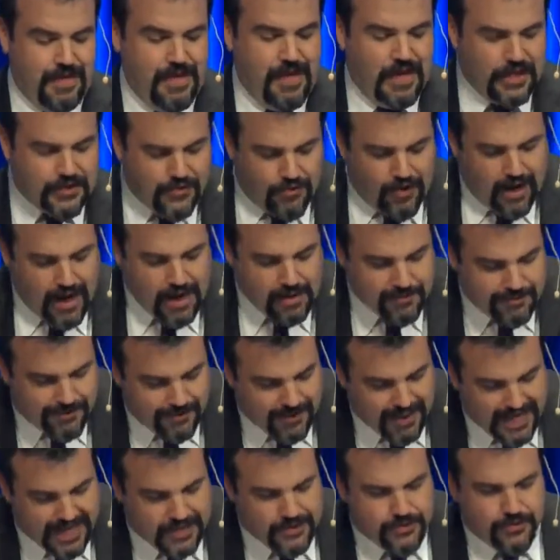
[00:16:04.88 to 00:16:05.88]
A
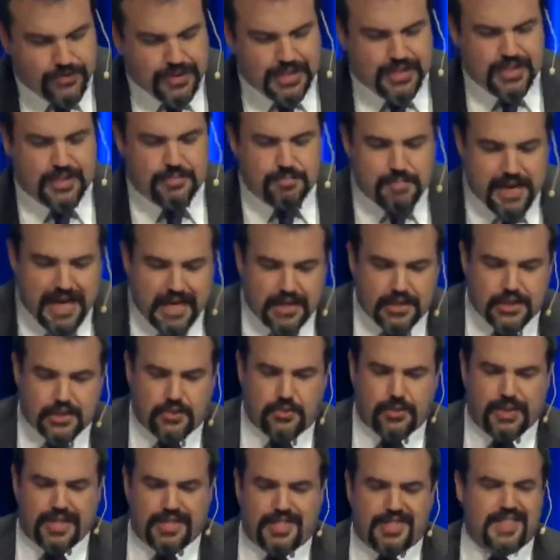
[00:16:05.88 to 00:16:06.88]
triumphal entry is meant
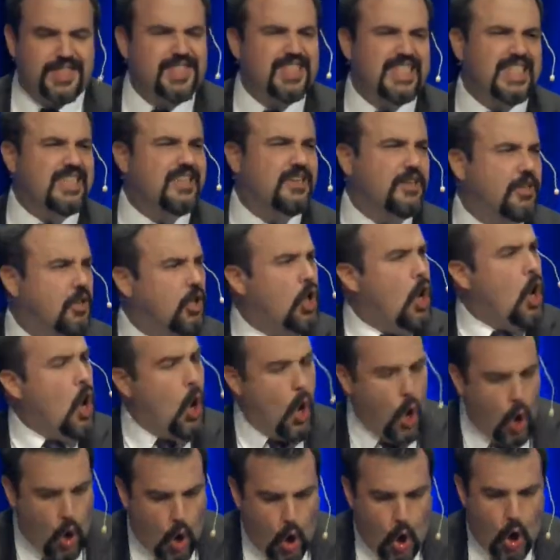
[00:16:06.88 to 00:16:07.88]
to instill
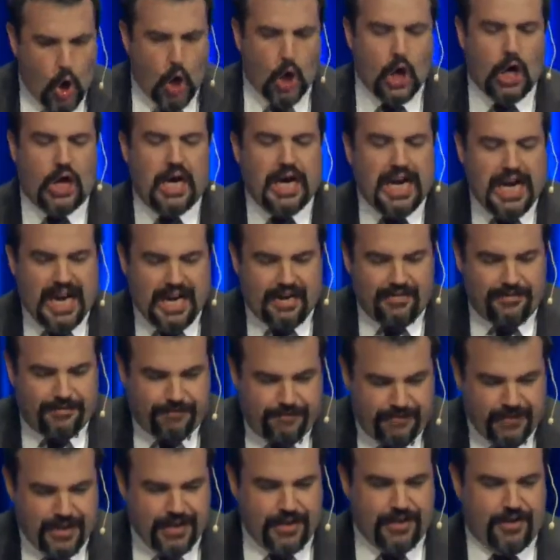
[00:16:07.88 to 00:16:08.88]
awe and
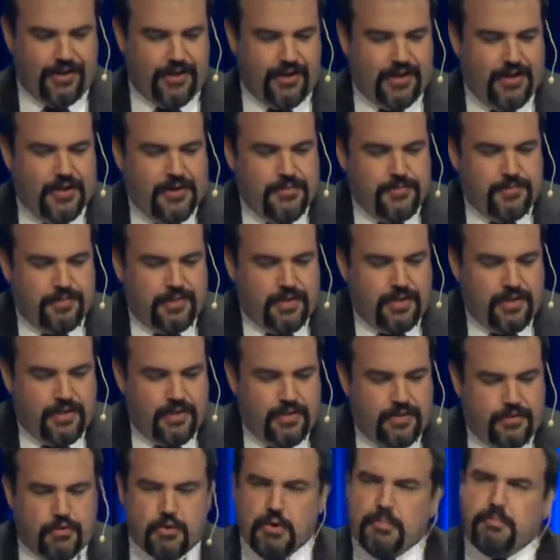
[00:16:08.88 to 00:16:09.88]
fear
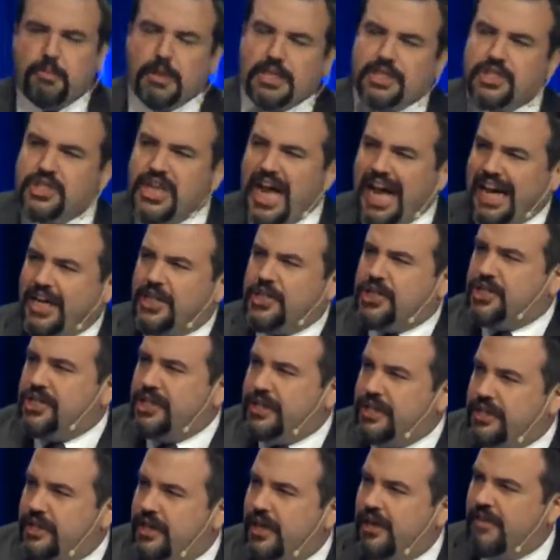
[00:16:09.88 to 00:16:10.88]
through a
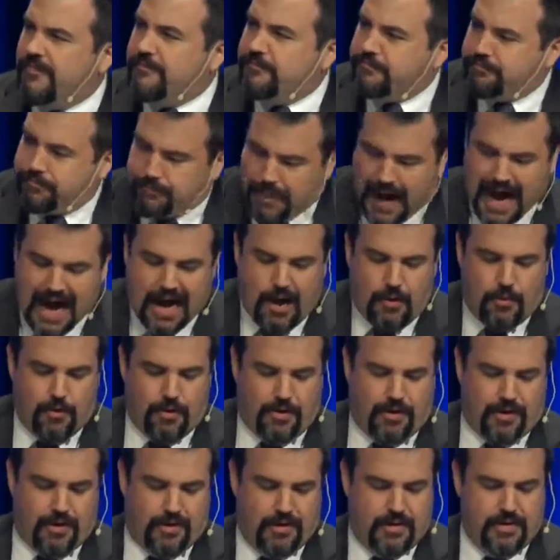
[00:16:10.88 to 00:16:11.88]
projection of
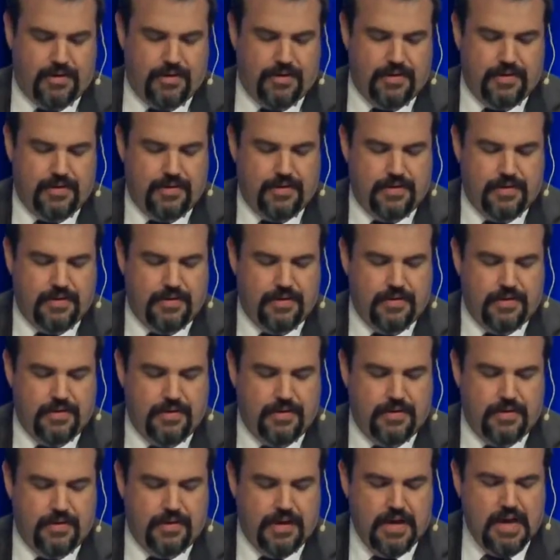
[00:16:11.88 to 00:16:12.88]
power.
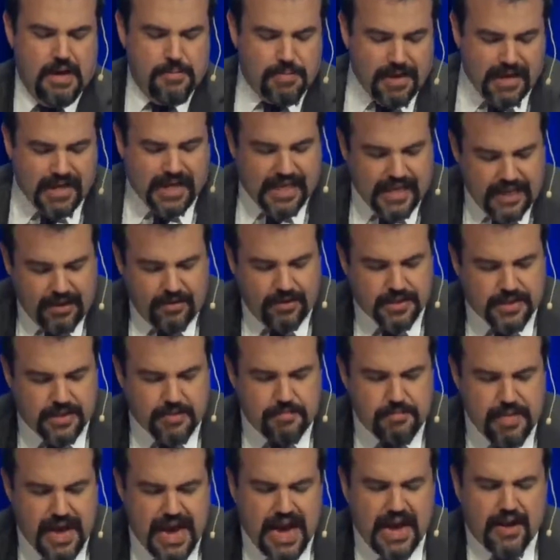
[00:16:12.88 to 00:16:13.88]
But here is a
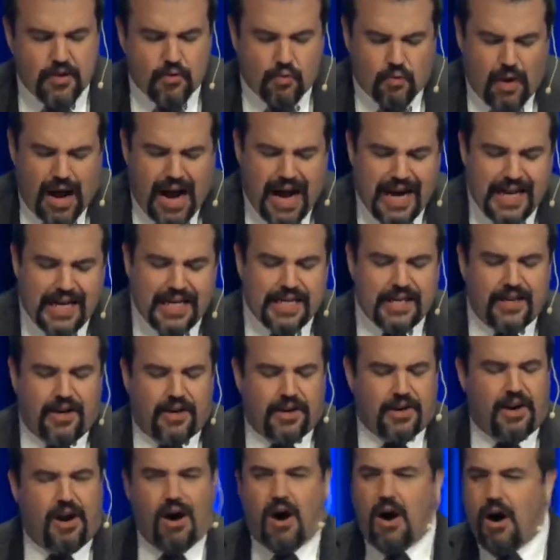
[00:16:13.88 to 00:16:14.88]
man riding
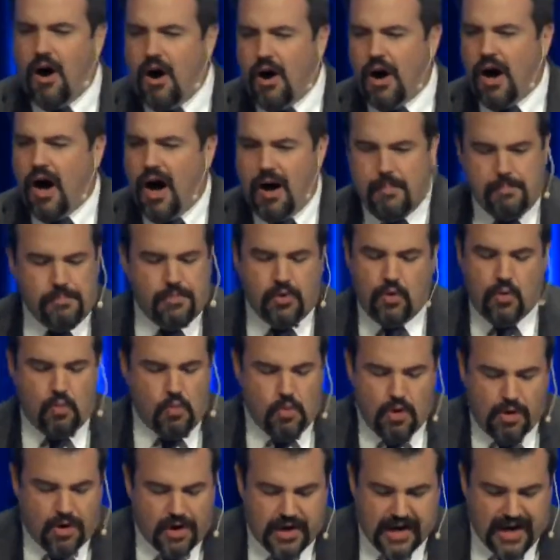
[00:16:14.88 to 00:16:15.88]
on a humble
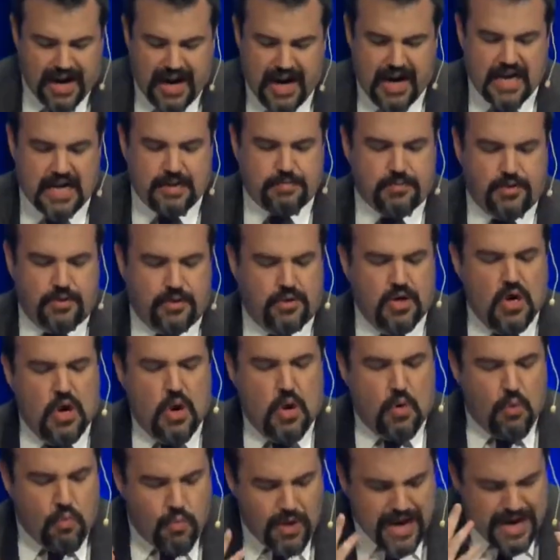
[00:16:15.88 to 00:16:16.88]
work animal,
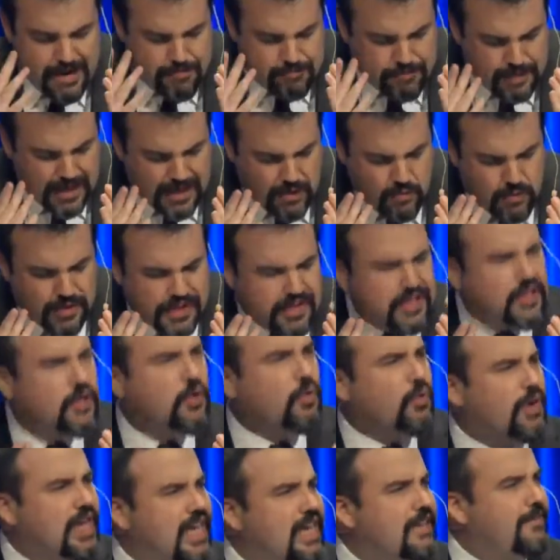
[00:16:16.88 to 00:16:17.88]
weeping with
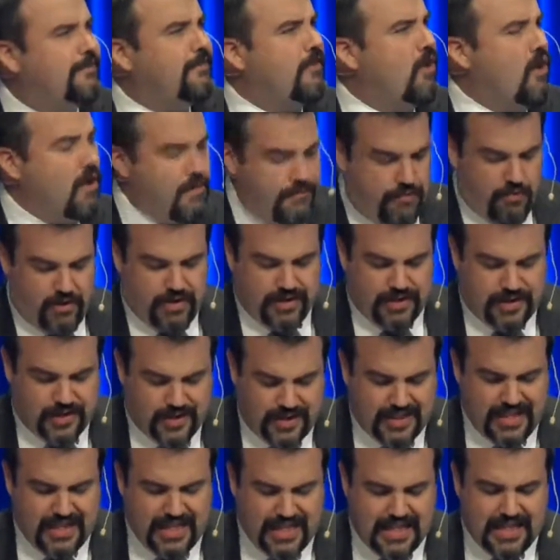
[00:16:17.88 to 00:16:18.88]
grief over a
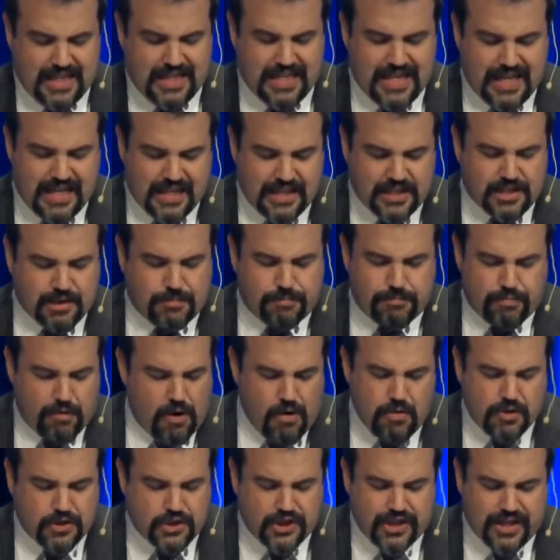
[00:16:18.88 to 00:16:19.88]
city that he's
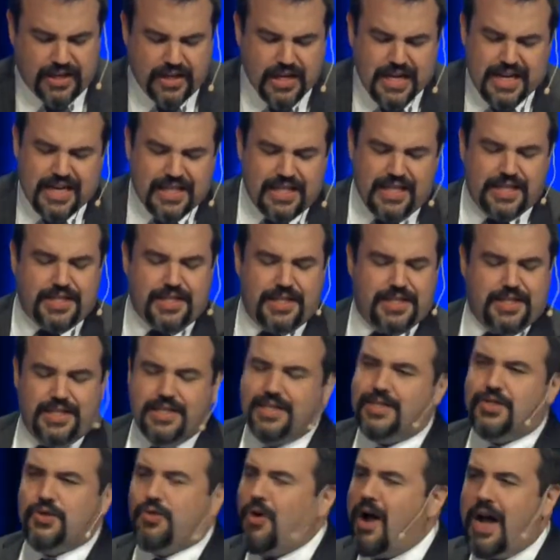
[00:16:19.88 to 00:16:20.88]
approaching. This
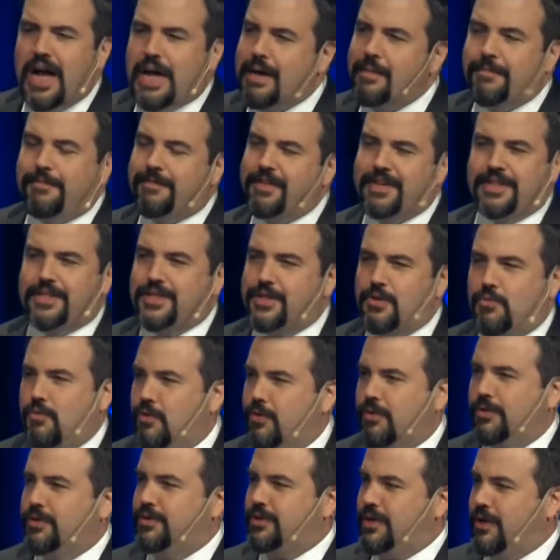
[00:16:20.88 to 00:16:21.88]
isn't triumph as the
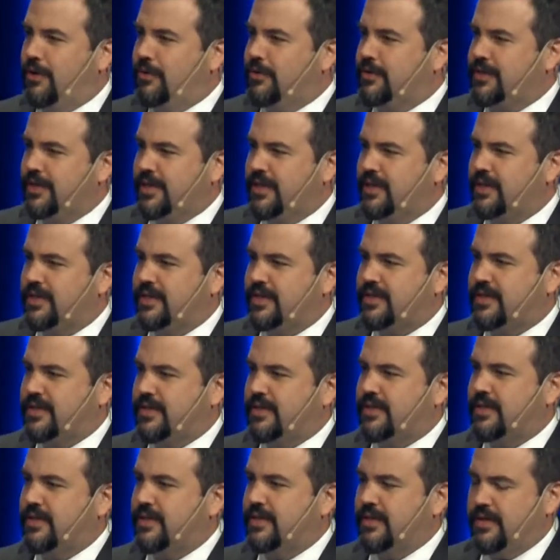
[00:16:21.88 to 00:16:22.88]
world knows it.
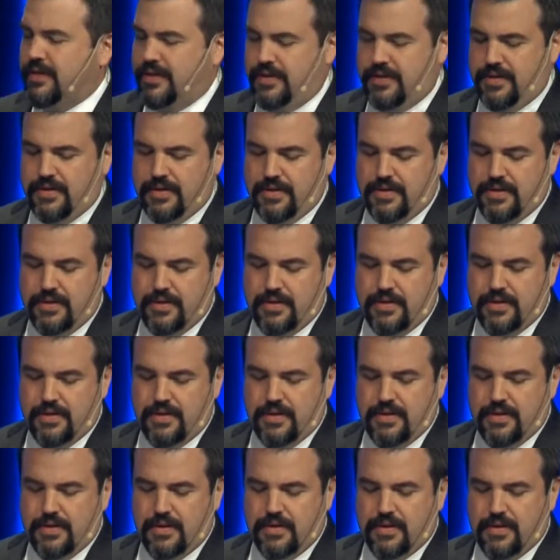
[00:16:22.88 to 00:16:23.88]

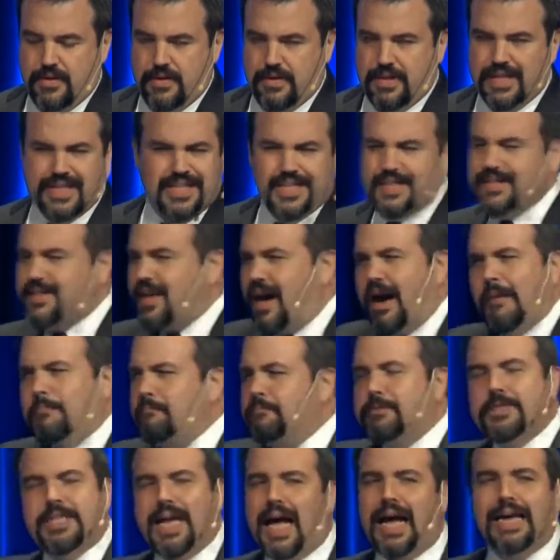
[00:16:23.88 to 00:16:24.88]
This is
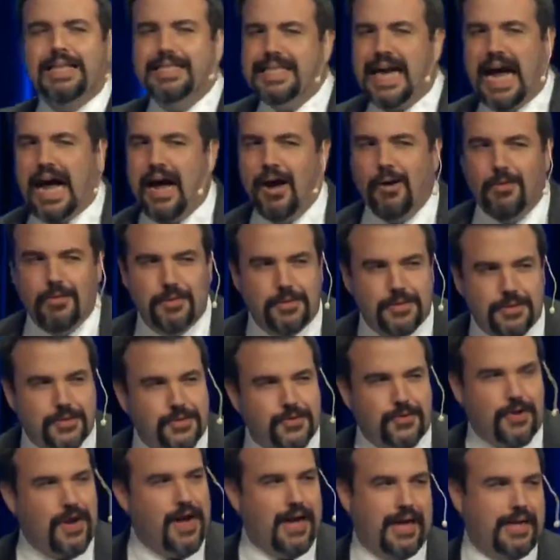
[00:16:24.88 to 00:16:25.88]
upside down
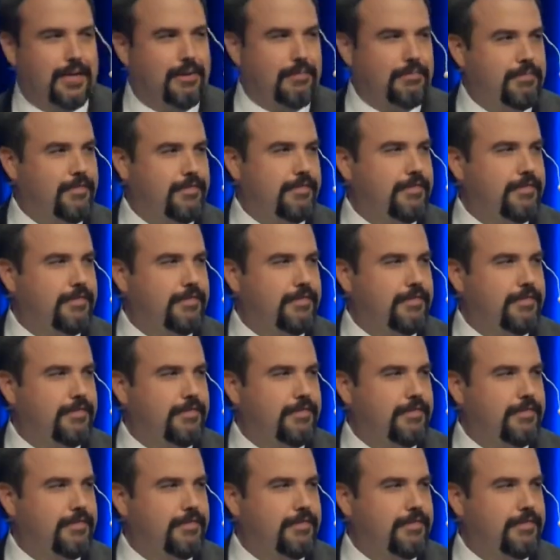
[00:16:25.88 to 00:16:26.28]
triumph.